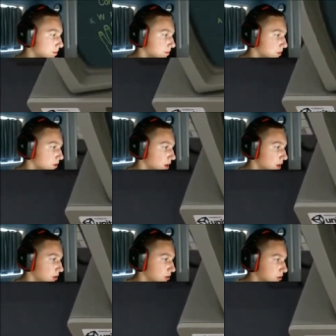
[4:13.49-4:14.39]
You know
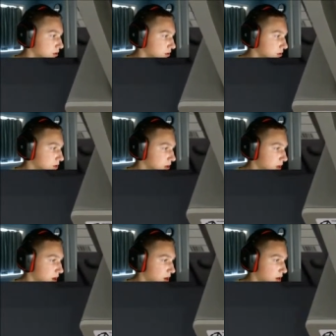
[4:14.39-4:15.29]
what? Get
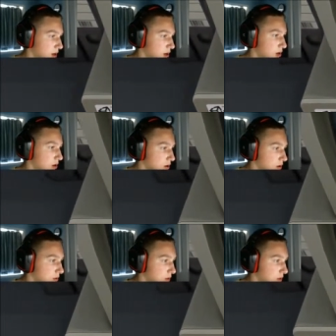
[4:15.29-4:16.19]
that out of there.
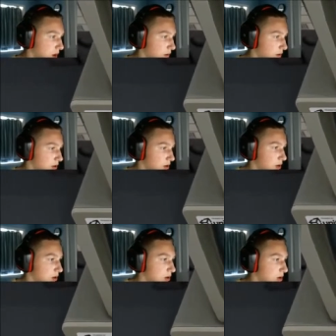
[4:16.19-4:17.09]
I want that one.
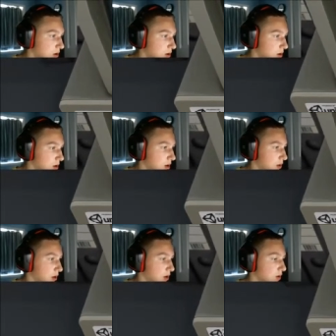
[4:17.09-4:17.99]
There
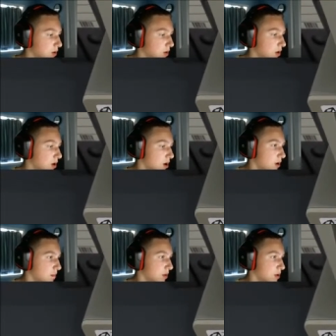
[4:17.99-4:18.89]
we go. I
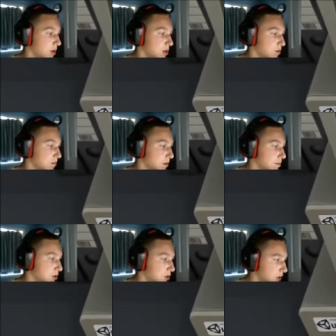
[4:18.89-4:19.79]
will play me some
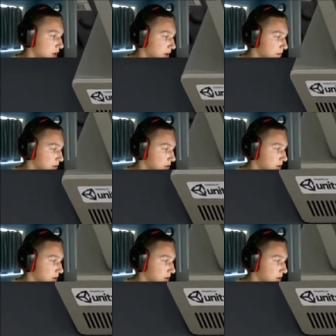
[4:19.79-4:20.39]
computer games.